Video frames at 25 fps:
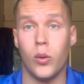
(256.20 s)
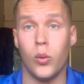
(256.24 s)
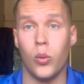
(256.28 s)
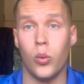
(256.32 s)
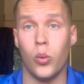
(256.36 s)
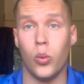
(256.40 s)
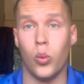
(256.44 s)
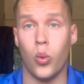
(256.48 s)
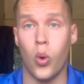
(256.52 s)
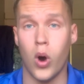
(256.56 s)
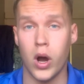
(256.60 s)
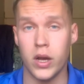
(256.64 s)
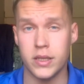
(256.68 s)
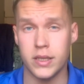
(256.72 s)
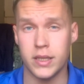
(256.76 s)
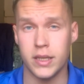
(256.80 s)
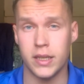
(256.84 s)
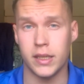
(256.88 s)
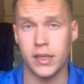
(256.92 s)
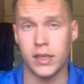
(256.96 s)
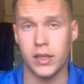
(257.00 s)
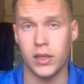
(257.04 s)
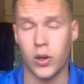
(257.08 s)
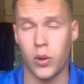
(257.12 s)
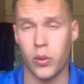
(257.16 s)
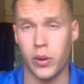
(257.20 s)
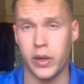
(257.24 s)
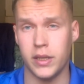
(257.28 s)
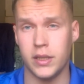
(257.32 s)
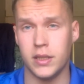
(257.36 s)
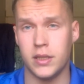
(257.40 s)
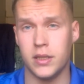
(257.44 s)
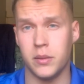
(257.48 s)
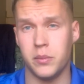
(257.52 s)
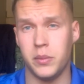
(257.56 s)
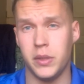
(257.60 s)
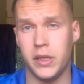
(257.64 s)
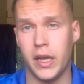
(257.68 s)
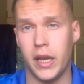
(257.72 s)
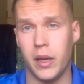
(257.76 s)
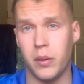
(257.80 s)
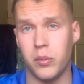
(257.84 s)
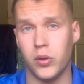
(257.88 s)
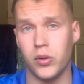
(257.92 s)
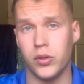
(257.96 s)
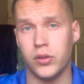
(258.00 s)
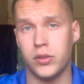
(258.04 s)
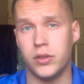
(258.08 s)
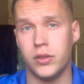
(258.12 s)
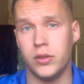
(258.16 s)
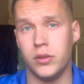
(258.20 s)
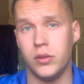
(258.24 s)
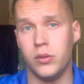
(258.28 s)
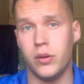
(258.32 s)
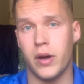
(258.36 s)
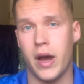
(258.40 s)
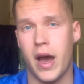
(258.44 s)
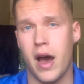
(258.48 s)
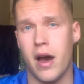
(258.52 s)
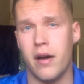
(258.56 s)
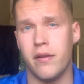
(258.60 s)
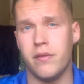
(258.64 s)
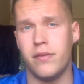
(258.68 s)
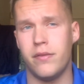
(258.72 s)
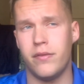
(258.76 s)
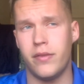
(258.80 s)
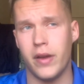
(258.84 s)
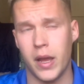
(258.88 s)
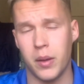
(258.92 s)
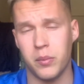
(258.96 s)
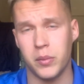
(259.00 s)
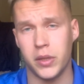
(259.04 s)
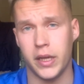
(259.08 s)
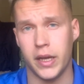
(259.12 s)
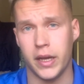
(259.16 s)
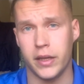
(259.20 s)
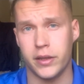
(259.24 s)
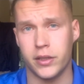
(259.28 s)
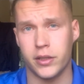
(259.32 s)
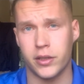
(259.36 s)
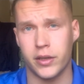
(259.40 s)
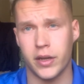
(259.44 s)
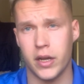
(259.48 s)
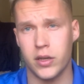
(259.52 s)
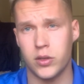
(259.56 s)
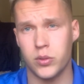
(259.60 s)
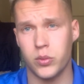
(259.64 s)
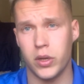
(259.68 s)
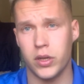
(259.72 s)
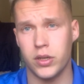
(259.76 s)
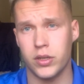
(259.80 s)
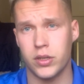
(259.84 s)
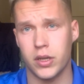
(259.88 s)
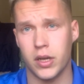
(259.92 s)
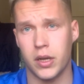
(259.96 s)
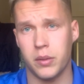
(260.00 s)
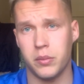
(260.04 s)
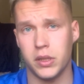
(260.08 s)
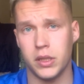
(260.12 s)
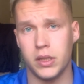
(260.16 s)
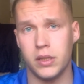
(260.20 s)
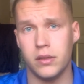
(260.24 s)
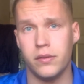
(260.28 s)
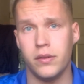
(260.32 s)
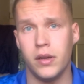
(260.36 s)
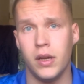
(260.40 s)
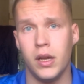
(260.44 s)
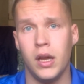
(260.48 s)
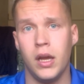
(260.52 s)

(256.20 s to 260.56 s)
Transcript: wasn't going to be able to have family at their graduation, I believe.